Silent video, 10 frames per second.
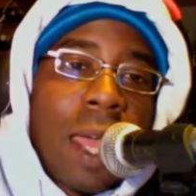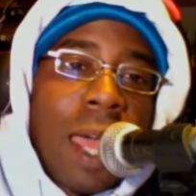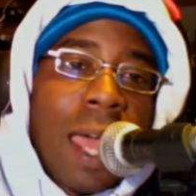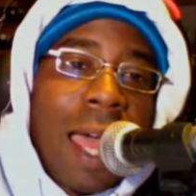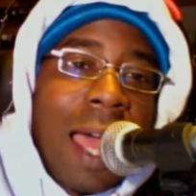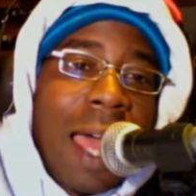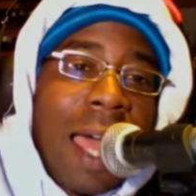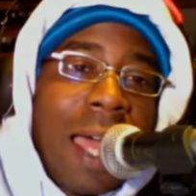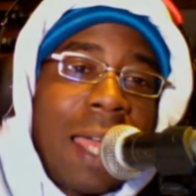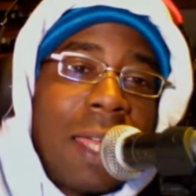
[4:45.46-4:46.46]

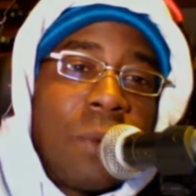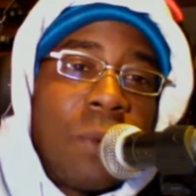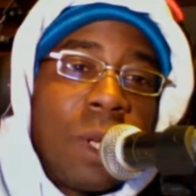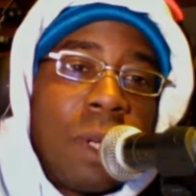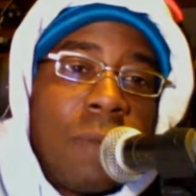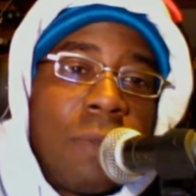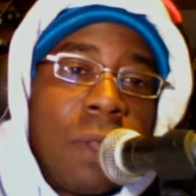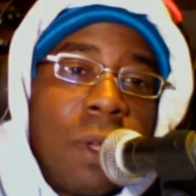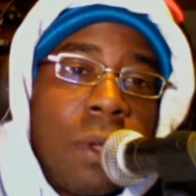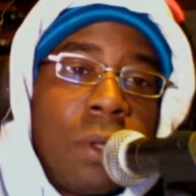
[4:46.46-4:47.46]
I am one of
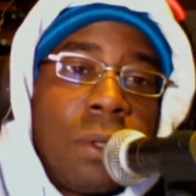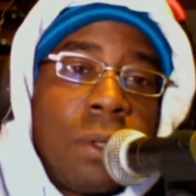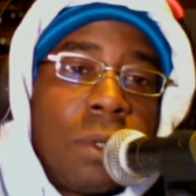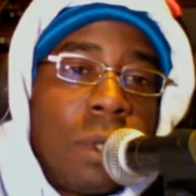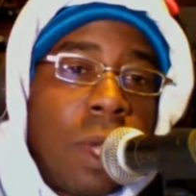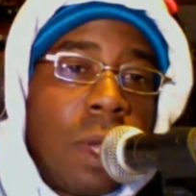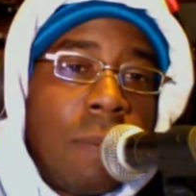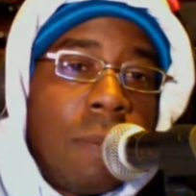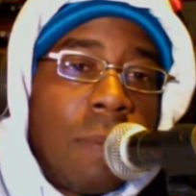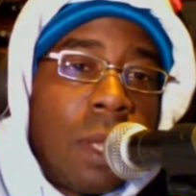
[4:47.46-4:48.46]
those
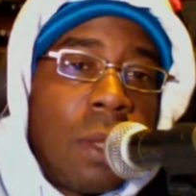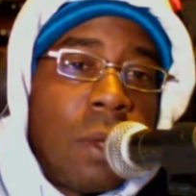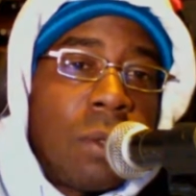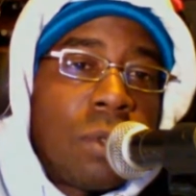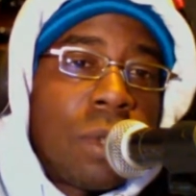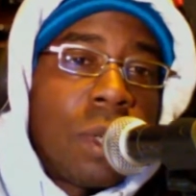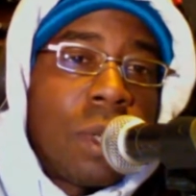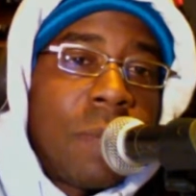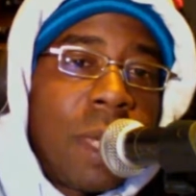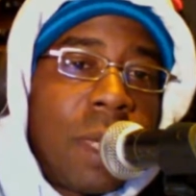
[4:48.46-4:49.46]

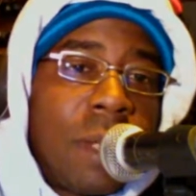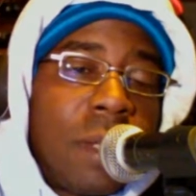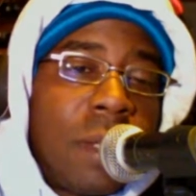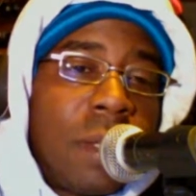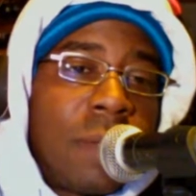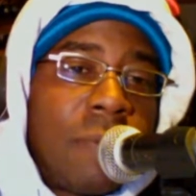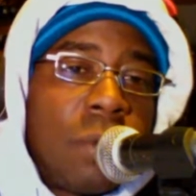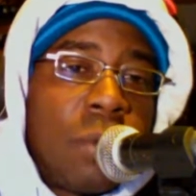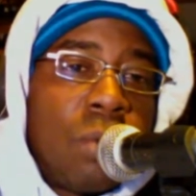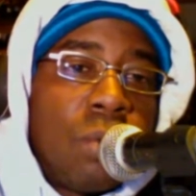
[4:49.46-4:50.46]
melodramatic
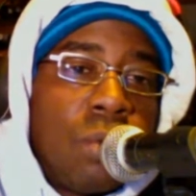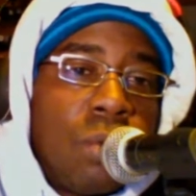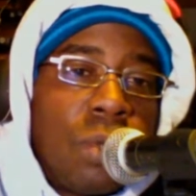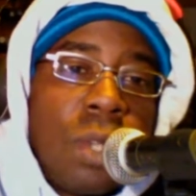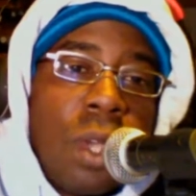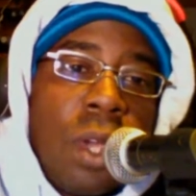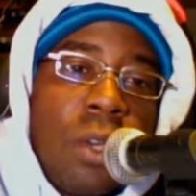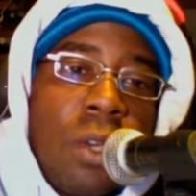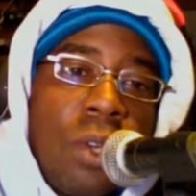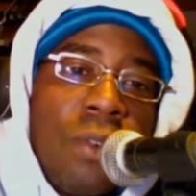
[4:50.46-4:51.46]
fools,
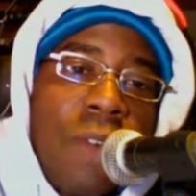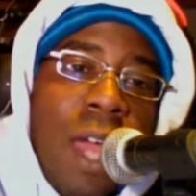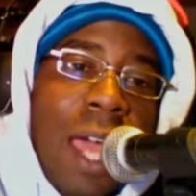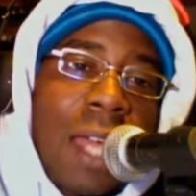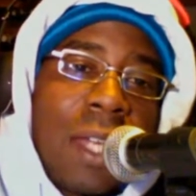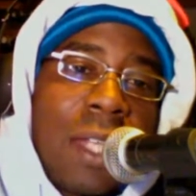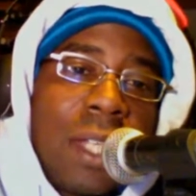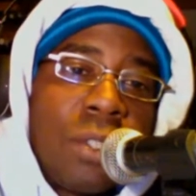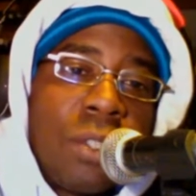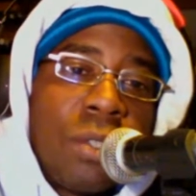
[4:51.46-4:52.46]
neurotic
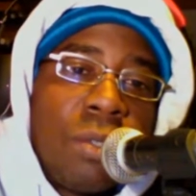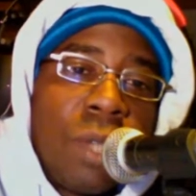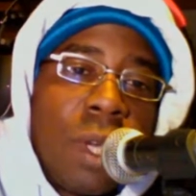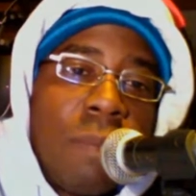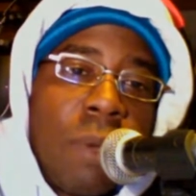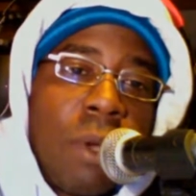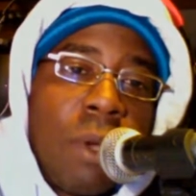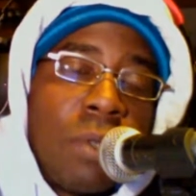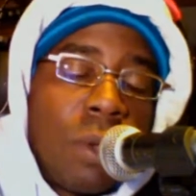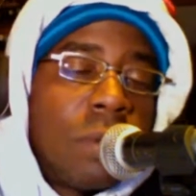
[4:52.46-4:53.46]
to the bone,
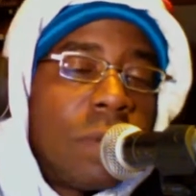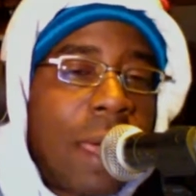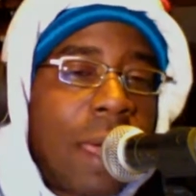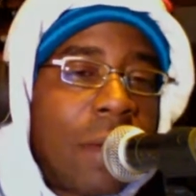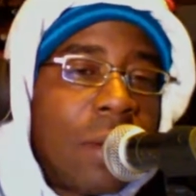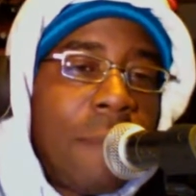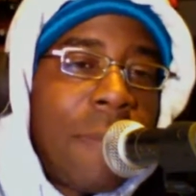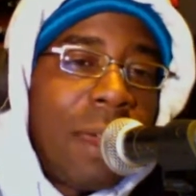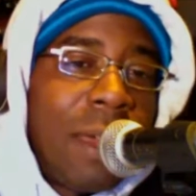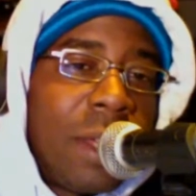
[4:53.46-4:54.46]
no doubt
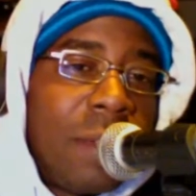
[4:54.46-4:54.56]
about it.